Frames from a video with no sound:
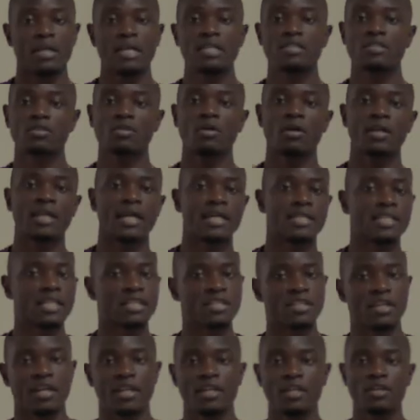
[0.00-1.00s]
is called a
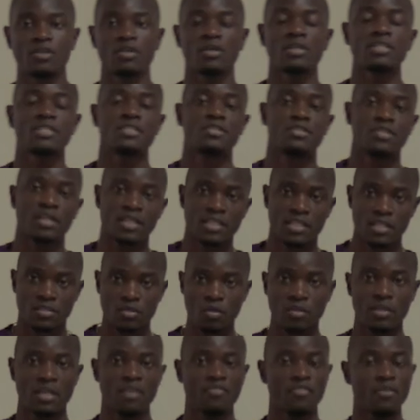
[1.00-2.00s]
tetrahedral structure.
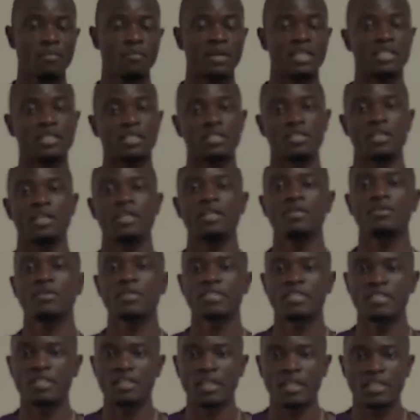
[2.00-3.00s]
So they form a
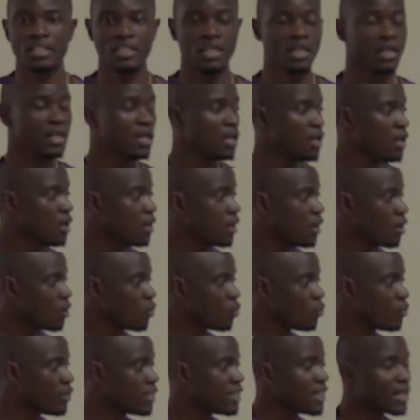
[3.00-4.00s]
tetrahedral structure
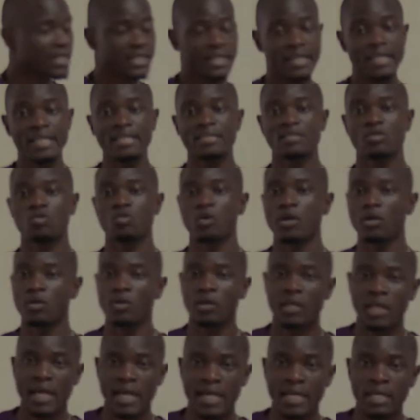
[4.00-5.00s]
with at least
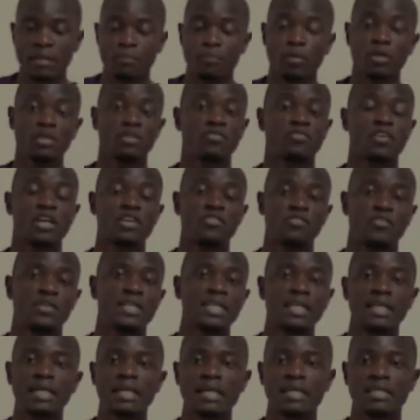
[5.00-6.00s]
109.5
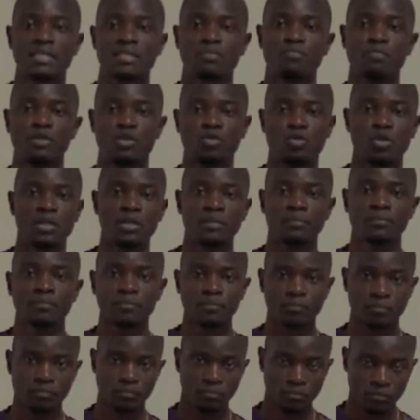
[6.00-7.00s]
degrees between
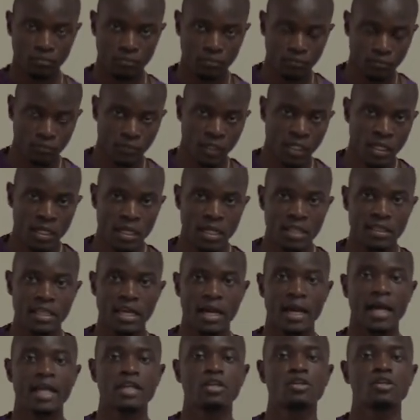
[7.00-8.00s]

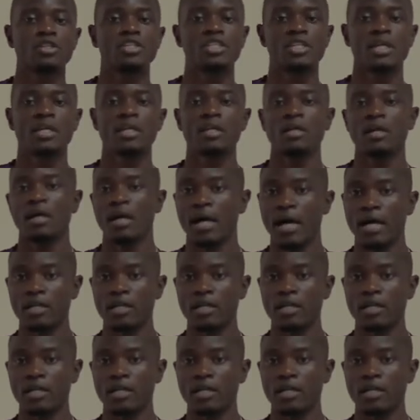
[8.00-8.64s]
the hydrogen